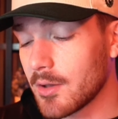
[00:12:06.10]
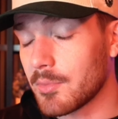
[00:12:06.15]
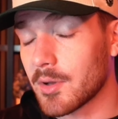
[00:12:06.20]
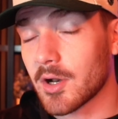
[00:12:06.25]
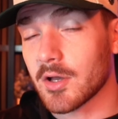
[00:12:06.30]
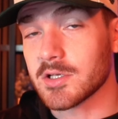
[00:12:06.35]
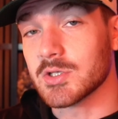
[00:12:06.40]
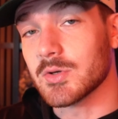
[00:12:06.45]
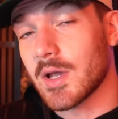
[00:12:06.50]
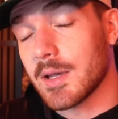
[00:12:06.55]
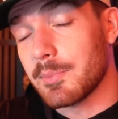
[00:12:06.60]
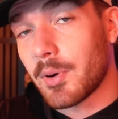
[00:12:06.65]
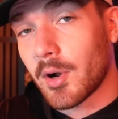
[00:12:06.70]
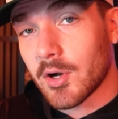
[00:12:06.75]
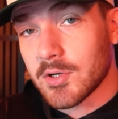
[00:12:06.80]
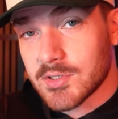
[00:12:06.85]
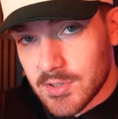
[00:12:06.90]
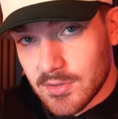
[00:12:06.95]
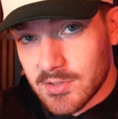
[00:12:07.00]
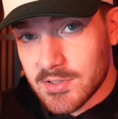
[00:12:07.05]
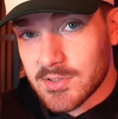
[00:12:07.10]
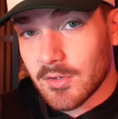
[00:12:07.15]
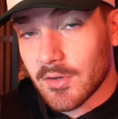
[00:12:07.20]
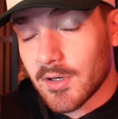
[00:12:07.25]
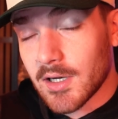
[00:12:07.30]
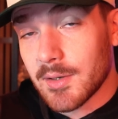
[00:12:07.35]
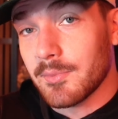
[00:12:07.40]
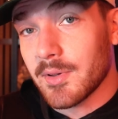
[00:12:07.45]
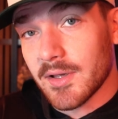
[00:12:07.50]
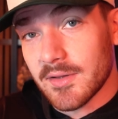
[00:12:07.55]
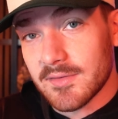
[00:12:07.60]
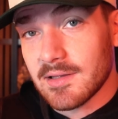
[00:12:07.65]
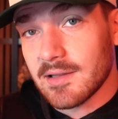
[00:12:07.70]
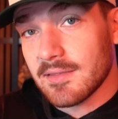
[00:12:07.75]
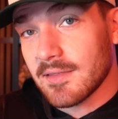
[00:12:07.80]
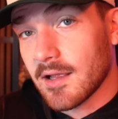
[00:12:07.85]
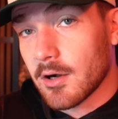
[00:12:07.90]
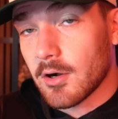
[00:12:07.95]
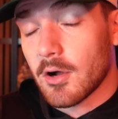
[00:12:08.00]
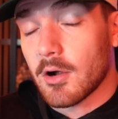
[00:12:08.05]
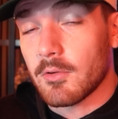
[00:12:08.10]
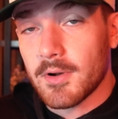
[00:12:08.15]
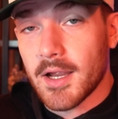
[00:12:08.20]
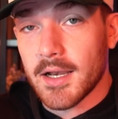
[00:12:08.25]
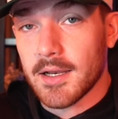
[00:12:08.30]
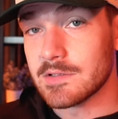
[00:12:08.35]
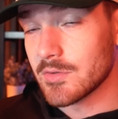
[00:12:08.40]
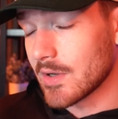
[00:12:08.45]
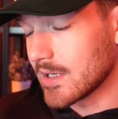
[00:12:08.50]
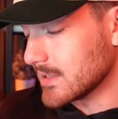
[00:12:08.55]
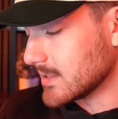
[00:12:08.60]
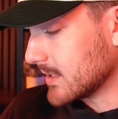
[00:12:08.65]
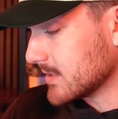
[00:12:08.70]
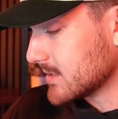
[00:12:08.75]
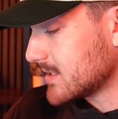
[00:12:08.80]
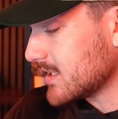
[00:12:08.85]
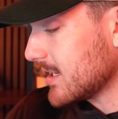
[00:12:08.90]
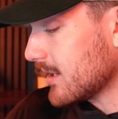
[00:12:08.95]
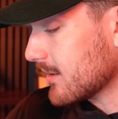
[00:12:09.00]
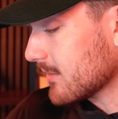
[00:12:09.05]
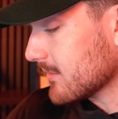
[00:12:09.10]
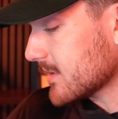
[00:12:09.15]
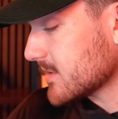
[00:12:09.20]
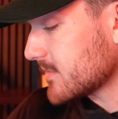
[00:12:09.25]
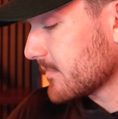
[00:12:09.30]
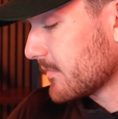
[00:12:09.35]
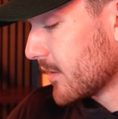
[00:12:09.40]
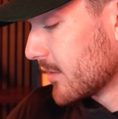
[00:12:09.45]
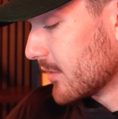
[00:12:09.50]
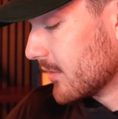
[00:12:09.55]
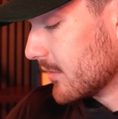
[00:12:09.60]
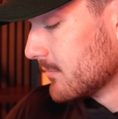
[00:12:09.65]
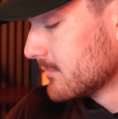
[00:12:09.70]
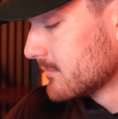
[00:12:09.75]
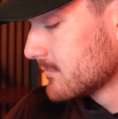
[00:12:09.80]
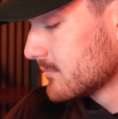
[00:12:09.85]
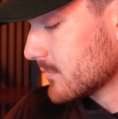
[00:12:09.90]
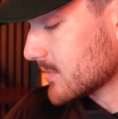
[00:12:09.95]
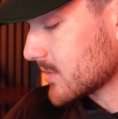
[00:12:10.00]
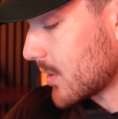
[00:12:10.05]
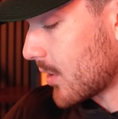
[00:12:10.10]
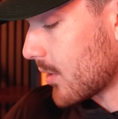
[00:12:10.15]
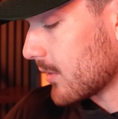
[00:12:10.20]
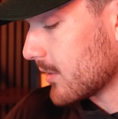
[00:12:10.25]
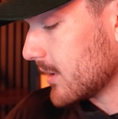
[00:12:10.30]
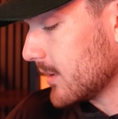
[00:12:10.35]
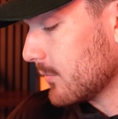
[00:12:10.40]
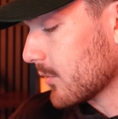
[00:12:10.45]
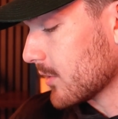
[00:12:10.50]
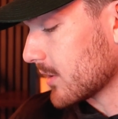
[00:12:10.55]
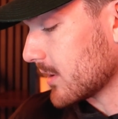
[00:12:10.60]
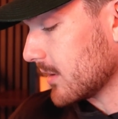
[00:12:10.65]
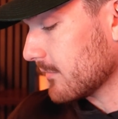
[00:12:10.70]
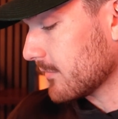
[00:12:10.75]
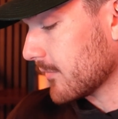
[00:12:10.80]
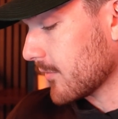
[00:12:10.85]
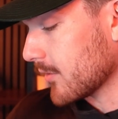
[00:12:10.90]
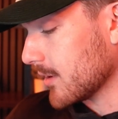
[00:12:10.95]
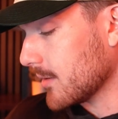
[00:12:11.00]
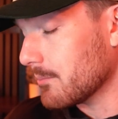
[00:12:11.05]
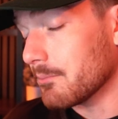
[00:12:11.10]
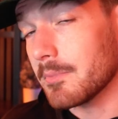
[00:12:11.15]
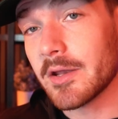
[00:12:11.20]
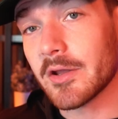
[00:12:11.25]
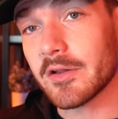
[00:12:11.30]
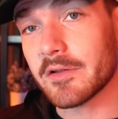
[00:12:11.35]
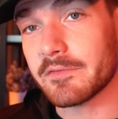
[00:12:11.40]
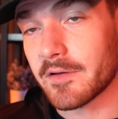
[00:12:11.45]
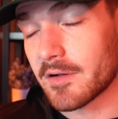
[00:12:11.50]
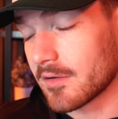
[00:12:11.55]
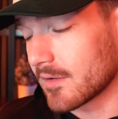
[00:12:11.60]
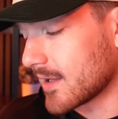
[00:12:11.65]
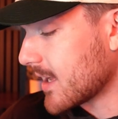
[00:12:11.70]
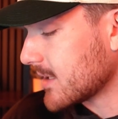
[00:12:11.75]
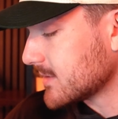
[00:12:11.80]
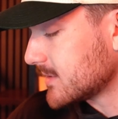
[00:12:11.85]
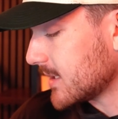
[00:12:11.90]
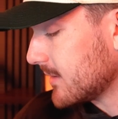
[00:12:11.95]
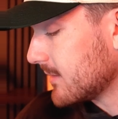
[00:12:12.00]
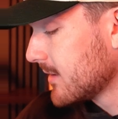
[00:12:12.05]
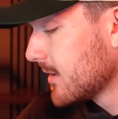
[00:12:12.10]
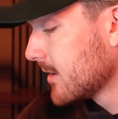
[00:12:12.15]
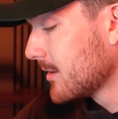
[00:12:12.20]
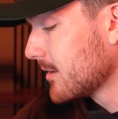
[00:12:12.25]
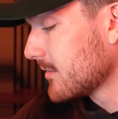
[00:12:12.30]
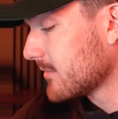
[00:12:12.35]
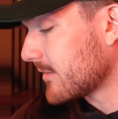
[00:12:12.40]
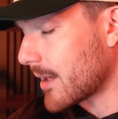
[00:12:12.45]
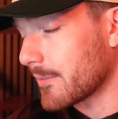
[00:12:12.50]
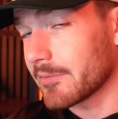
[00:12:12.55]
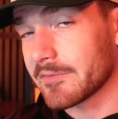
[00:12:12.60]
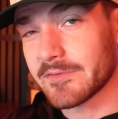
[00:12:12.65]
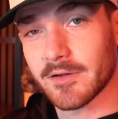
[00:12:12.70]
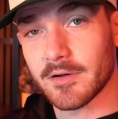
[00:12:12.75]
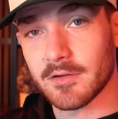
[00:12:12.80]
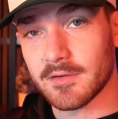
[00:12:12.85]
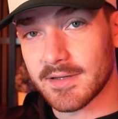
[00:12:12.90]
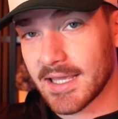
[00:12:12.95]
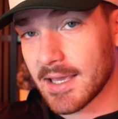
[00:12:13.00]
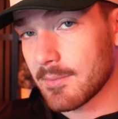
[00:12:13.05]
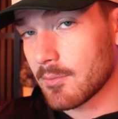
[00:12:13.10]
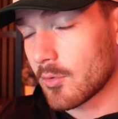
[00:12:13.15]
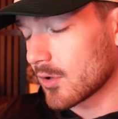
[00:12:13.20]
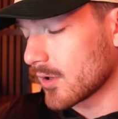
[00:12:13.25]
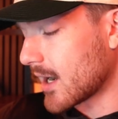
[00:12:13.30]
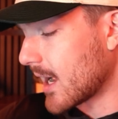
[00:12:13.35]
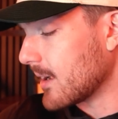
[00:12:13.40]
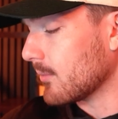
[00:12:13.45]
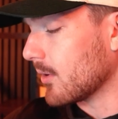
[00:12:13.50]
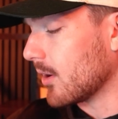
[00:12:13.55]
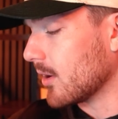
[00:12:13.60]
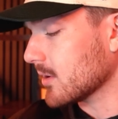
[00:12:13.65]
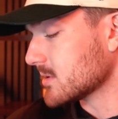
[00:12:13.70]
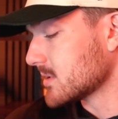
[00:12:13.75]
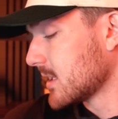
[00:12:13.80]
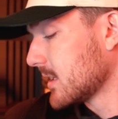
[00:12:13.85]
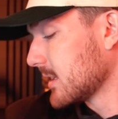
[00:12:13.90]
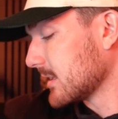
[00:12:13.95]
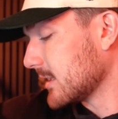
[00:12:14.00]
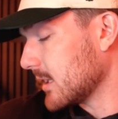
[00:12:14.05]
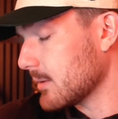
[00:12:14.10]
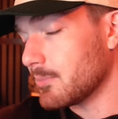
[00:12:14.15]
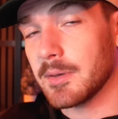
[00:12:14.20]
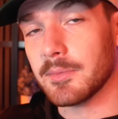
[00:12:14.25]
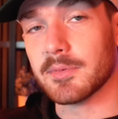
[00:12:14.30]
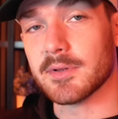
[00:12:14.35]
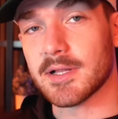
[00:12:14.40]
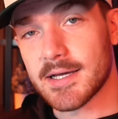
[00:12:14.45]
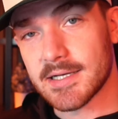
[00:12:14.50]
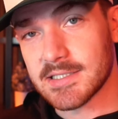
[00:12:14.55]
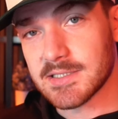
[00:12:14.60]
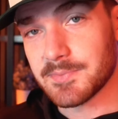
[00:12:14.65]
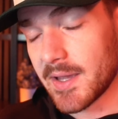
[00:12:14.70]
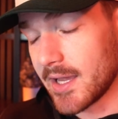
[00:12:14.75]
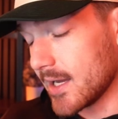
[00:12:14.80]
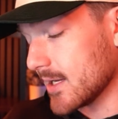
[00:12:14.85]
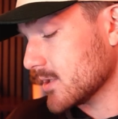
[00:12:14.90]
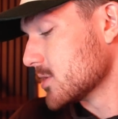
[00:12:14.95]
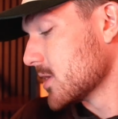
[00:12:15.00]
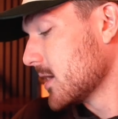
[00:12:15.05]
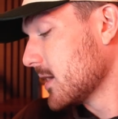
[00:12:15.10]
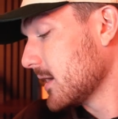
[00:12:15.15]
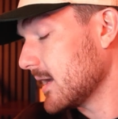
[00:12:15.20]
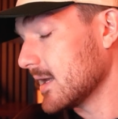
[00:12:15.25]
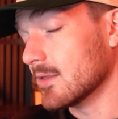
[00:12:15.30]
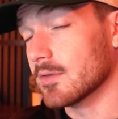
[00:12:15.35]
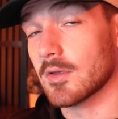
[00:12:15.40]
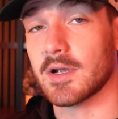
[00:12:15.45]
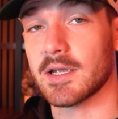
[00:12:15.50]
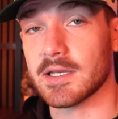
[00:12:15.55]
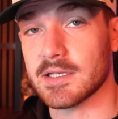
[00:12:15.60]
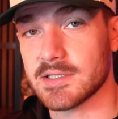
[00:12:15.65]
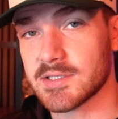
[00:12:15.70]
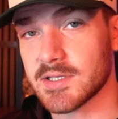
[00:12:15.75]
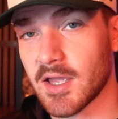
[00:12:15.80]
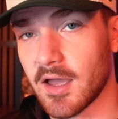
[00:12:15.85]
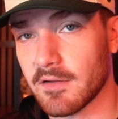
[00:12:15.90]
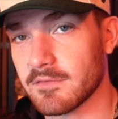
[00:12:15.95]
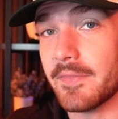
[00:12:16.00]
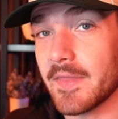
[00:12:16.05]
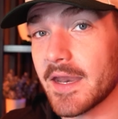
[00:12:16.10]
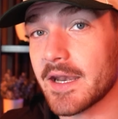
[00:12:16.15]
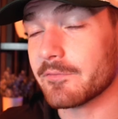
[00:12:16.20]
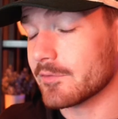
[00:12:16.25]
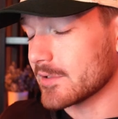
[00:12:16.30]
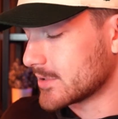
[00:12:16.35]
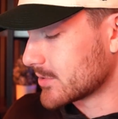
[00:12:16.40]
but also a personal story built in there already. So as you can see here, this funnel was already working for him. Middle of funnel content, top of funnel, get more eyeballs, get people on his page, and look at his stuff. Then if we